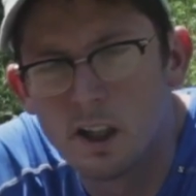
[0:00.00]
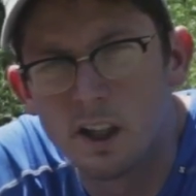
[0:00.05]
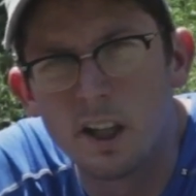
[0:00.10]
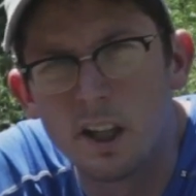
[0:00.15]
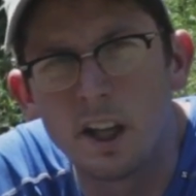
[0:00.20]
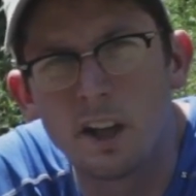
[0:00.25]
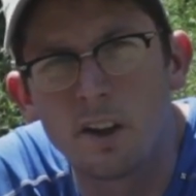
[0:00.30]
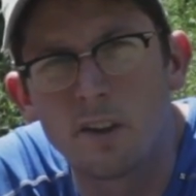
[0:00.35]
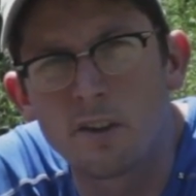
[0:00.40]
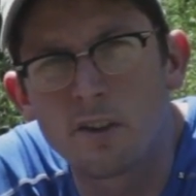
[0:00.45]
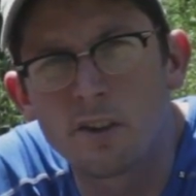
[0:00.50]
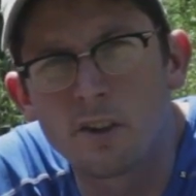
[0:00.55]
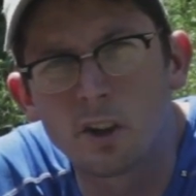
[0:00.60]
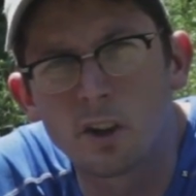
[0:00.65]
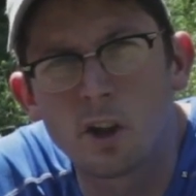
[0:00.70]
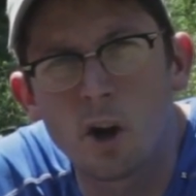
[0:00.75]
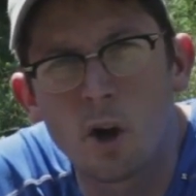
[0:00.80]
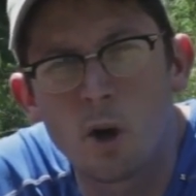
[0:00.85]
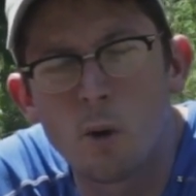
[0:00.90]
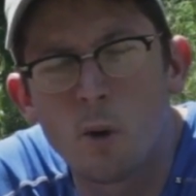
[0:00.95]
is to
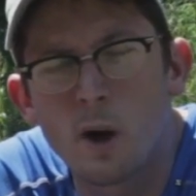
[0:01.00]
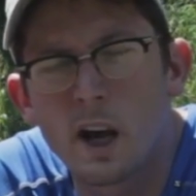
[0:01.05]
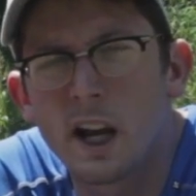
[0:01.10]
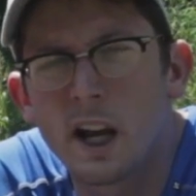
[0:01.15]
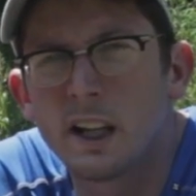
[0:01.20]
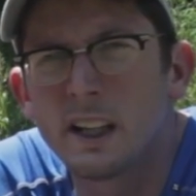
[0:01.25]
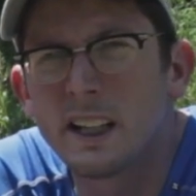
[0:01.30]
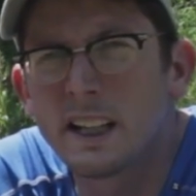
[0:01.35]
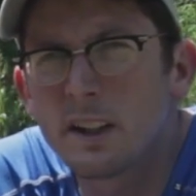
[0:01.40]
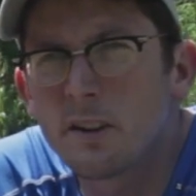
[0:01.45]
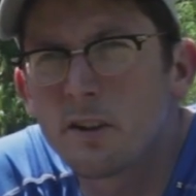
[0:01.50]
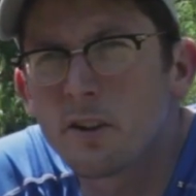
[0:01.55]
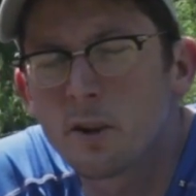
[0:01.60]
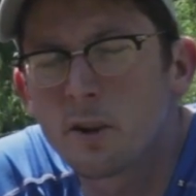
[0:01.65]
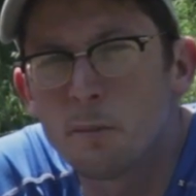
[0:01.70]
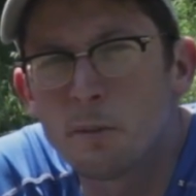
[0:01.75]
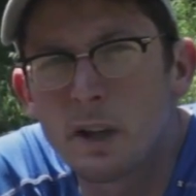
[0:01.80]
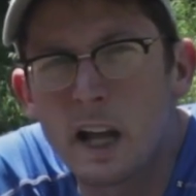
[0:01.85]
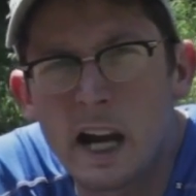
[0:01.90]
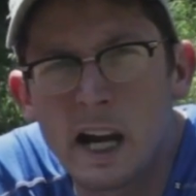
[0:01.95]
go and get
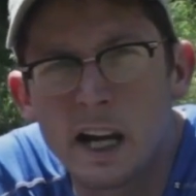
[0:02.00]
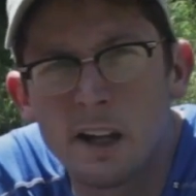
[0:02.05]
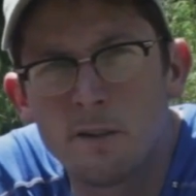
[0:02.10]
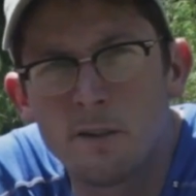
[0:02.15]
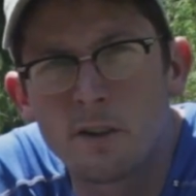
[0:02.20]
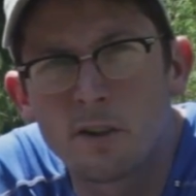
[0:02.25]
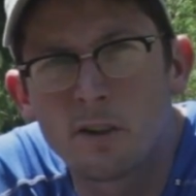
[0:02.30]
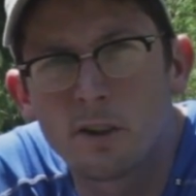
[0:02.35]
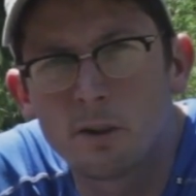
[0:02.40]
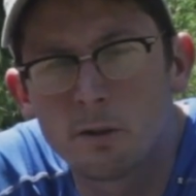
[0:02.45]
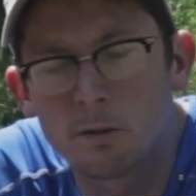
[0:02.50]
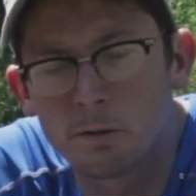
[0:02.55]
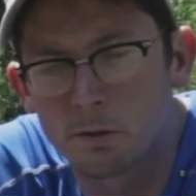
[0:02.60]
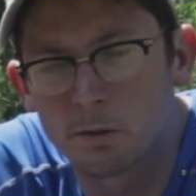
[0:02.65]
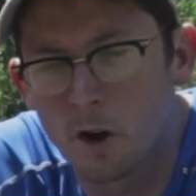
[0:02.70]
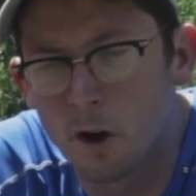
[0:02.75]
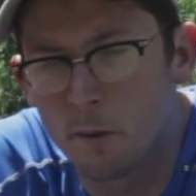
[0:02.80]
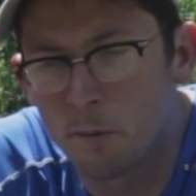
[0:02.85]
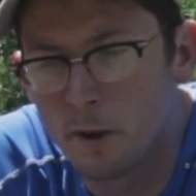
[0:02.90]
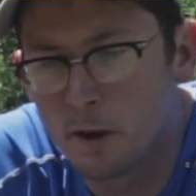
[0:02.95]
some knives
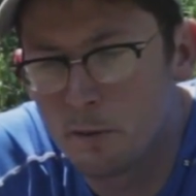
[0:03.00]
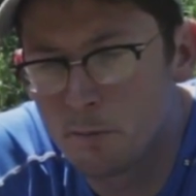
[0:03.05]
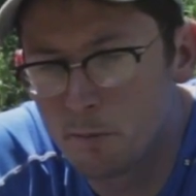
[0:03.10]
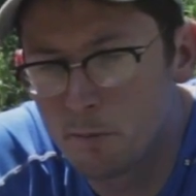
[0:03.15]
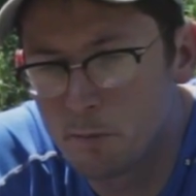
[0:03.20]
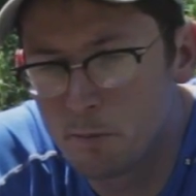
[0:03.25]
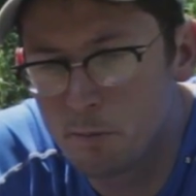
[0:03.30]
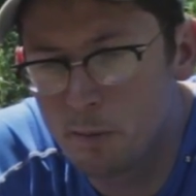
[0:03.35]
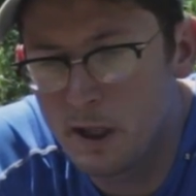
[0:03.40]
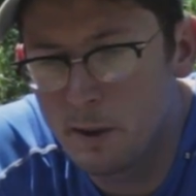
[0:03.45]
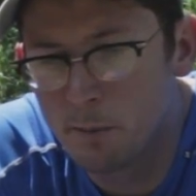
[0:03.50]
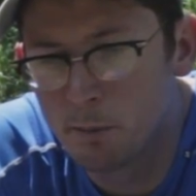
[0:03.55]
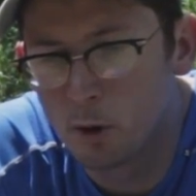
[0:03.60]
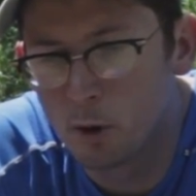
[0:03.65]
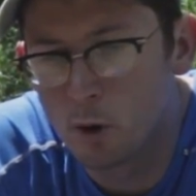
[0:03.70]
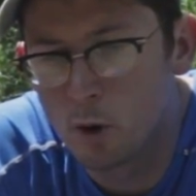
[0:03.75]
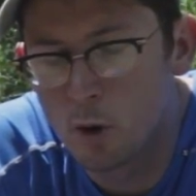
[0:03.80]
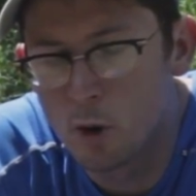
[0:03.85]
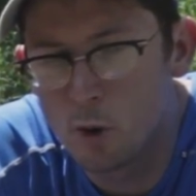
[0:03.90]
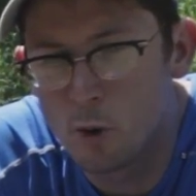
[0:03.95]
from people
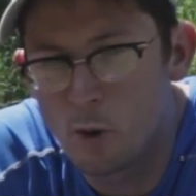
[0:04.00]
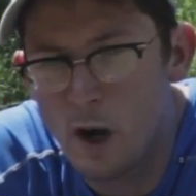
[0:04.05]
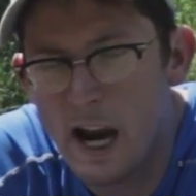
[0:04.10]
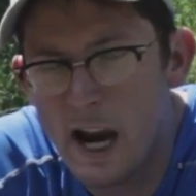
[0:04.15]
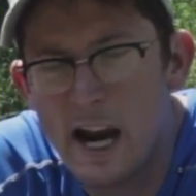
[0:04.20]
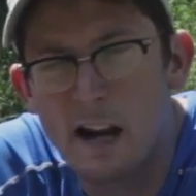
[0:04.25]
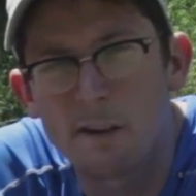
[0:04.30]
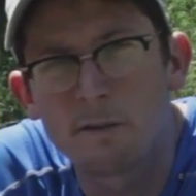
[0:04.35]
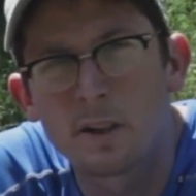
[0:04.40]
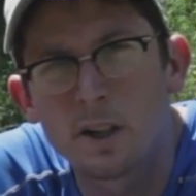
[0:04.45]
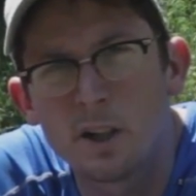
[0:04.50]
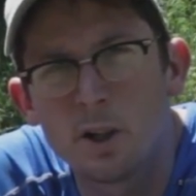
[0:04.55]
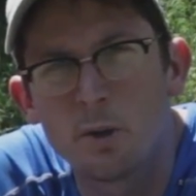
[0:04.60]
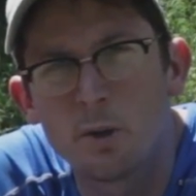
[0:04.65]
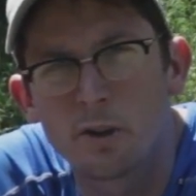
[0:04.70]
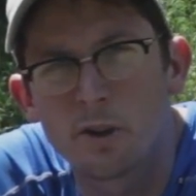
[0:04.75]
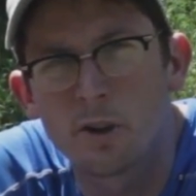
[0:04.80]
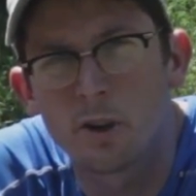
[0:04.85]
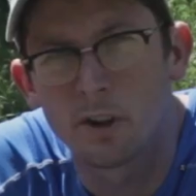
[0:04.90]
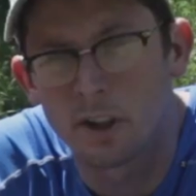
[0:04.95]
who have to use their